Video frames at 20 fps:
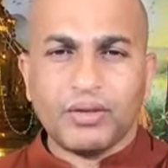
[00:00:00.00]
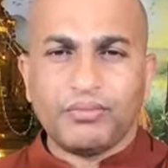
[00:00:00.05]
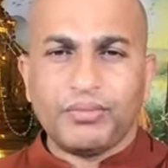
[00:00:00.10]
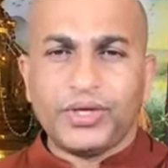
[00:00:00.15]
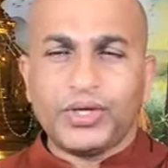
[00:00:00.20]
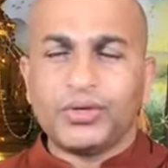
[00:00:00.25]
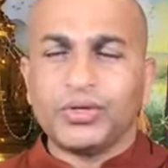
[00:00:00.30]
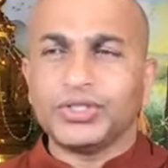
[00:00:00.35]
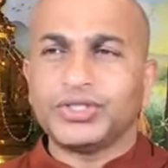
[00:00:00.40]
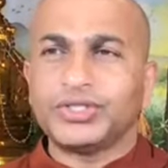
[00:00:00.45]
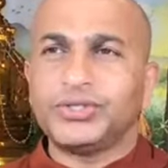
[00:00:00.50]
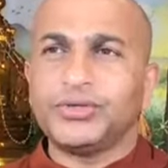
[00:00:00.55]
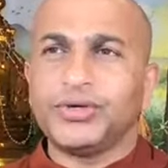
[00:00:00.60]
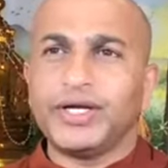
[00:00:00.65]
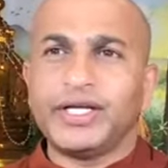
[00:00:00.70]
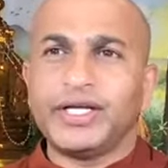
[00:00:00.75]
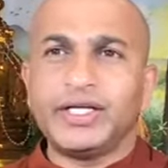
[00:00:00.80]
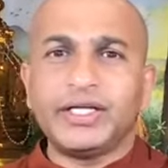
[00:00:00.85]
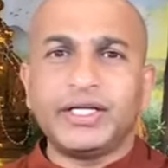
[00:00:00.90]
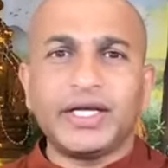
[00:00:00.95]
Because
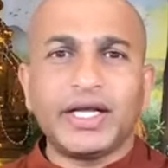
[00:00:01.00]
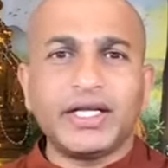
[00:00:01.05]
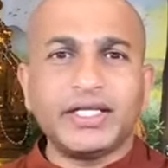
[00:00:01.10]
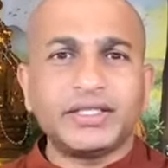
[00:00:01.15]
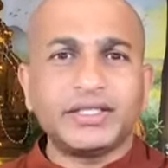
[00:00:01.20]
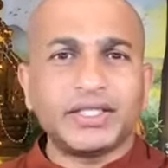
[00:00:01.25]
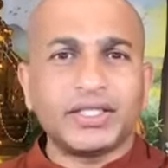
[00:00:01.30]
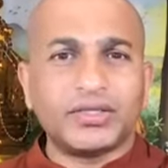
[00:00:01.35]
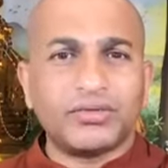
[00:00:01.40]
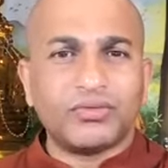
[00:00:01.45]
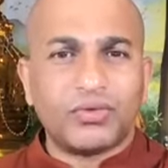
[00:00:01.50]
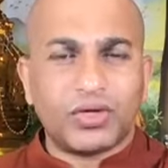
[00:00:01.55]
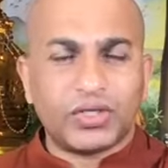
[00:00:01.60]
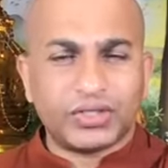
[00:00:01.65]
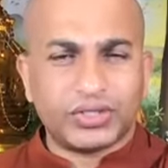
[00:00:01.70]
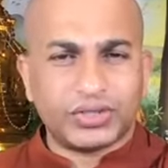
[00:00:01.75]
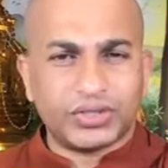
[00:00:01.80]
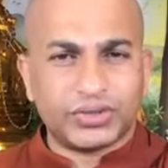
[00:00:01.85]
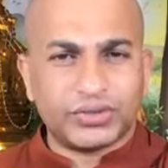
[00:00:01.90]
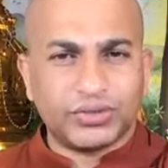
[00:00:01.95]
your intention
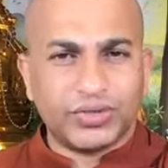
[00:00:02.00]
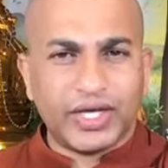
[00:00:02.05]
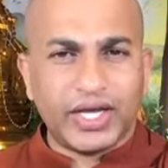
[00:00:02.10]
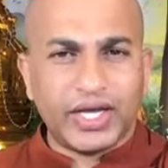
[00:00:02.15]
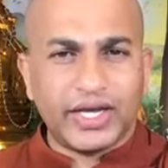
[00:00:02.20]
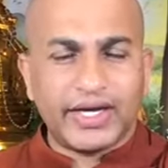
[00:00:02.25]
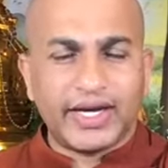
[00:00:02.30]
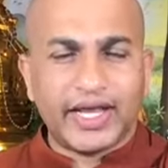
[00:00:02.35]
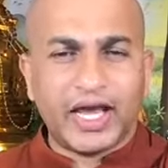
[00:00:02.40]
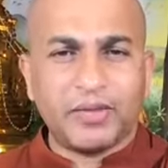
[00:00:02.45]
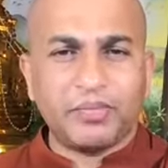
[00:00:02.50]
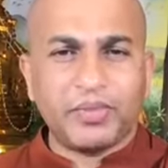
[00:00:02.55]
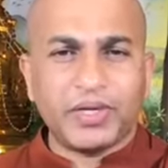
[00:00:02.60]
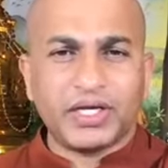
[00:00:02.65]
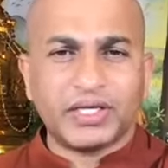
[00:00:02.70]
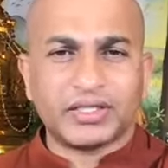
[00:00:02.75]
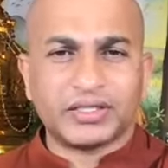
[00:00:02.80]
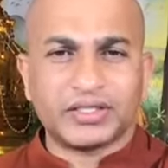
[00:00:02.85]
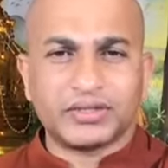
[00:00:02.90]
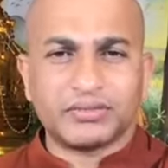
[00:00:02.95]
was to gain
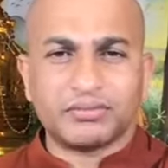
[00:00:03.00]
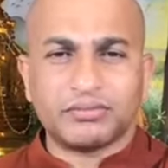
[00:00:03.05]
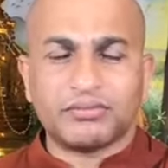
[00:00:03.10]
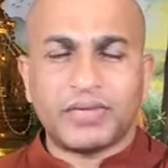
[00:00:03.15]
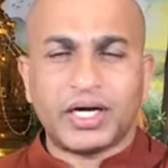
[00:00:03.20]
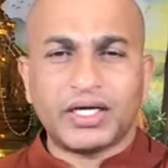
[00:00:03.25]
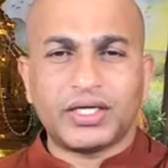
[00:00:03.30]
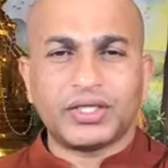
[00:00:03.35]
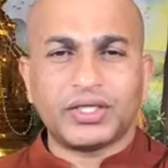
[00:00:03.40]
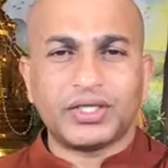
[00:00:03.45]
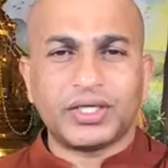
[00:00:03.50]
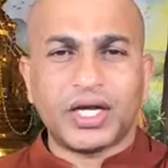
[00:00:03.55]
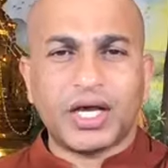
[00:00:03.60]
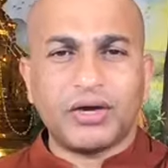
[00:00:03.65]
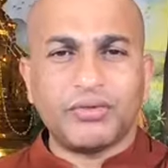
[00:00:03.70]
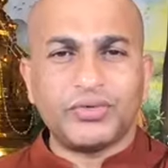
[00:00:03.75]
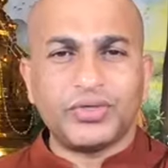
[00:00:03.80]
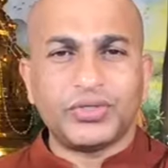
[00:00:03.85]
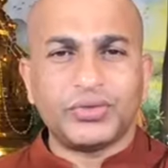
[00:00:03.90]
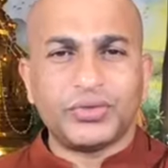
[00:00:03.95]
happiness, but
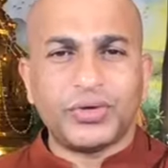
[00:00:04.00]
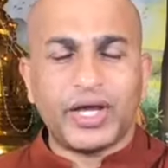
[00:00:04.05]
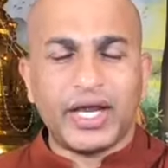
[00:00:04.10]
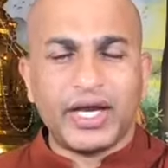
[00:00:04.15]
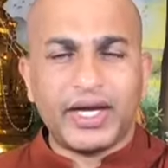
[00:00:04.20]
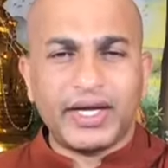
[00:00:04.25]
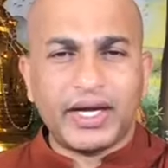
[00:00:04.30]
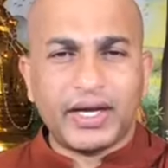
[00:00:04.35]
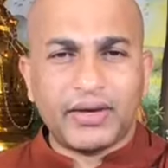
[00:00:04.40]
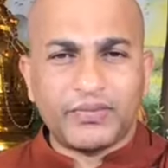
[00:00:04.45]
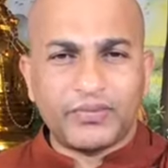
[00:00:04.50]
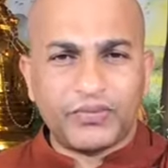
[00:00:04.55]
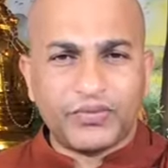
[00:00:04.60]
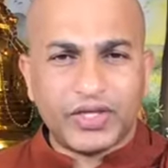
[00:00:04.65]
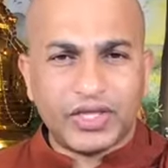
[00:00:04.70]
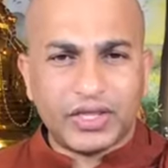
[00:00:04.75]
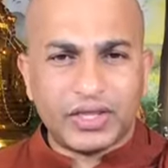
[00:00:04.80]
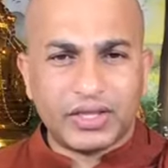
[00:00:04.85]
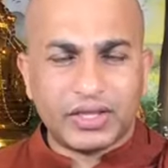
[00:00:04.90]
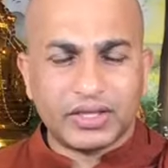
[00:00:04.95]
now you end up
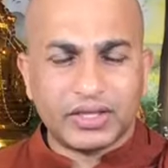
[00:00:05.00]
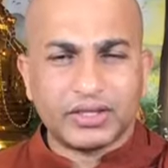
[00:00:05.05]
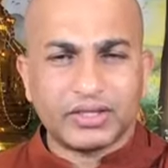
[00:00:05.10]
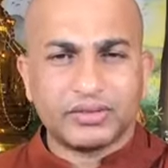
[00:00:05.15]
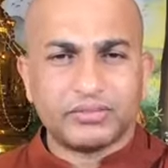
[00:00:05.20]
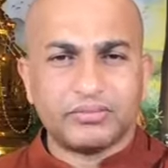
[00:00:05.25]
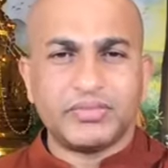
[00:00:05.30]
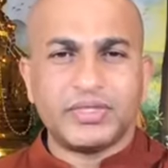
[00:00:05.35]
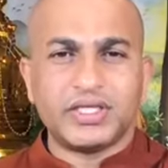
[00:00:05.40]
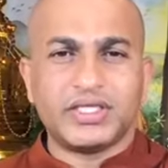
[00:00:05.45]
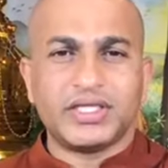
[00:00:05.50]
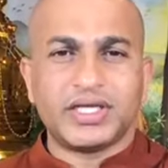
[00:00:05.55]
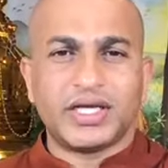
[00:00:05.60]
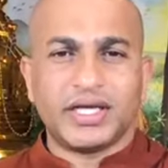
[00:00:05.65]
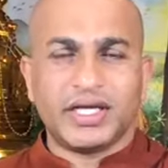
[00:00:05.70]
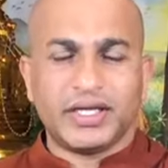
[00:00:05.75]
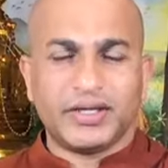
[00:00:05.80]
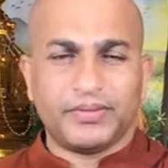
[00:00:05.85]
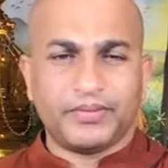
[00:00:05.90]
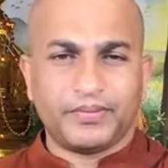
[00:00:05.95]
with
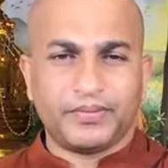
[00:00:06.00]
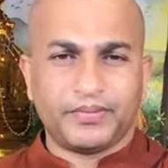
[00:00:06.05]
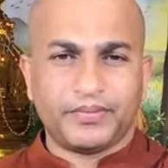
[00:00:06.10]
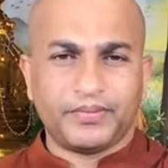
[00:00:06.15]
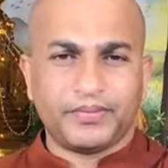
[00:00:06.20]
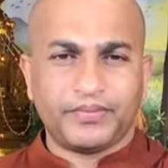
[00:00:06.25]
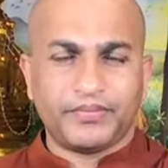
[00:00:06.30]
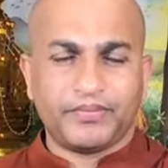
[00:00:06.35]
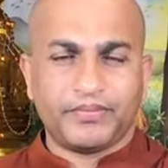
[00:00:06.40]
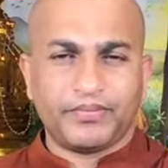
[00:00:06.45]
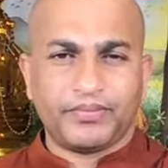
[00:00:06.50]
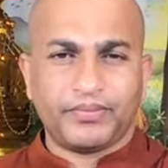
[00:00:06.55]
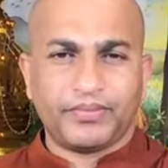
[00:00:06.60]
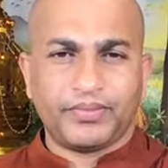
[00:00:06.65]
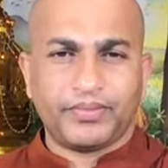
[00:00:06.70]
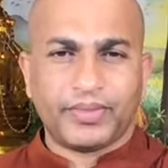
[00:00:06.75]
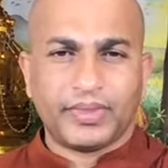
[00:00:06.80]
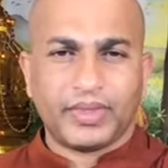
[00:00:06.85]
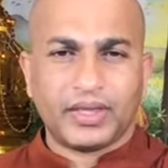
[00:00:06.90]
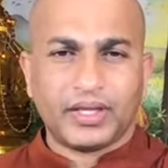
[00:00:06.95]
misery.
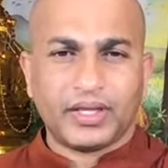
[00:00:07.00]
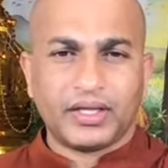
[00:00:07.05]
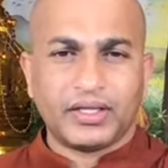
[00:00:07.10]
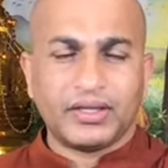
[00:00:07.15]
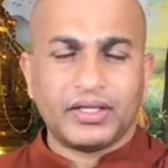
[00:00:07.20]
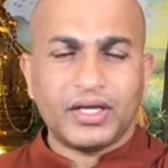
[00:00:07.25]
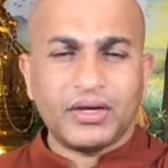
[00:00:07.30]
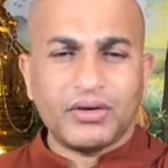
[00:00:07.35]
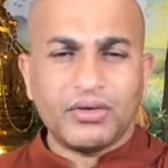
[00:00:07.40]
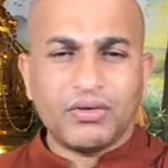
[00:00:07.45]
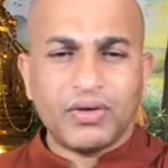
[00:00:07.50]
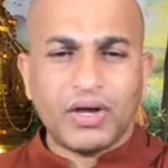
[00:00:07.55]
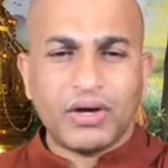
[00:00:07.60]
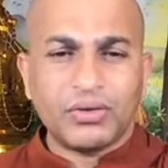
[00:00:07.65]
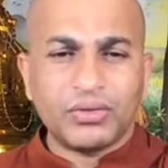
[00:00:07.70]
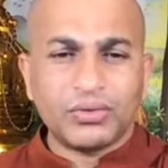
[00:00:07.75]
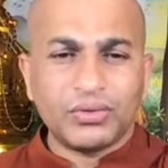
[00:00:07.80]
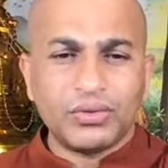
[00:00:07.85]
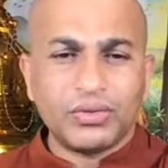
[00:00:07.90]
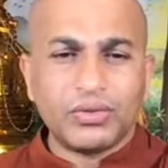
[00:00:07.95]
Then you
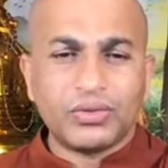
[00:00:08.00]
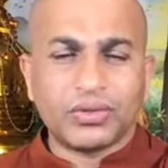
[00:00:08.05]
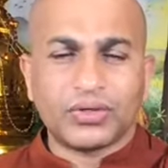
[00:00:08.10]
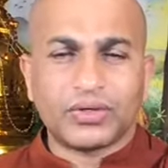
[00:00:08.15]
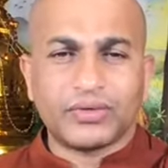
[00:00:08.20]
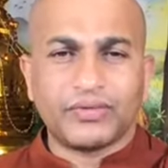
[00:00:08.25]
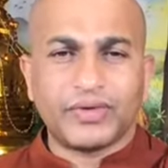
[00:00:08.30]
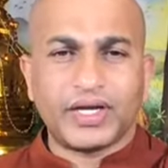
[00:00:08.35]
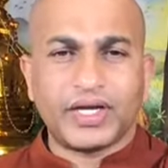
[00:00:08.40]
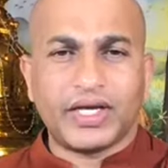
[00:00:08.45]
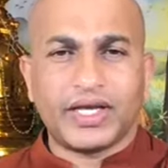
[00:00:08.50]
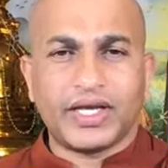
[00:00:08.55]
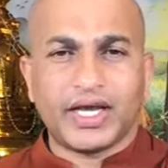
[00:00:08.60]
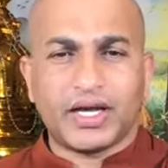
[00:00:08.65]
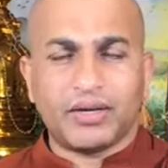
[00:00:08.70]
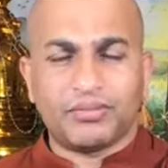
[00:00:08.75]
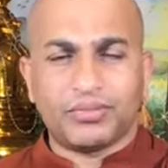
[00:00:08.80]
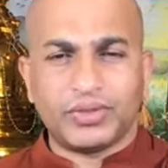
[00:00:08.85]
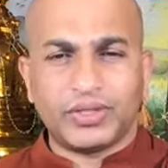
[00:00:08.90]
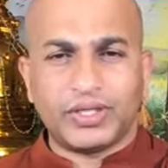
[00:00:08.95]
have to look very
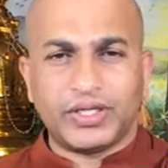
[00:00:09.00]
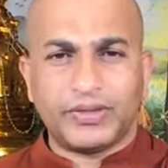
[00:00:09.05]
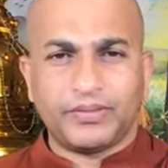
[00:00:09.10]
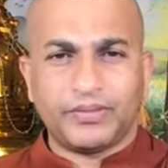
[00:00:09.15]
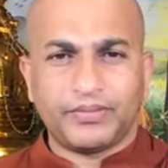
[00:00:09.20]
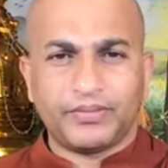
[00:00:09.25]
carefully.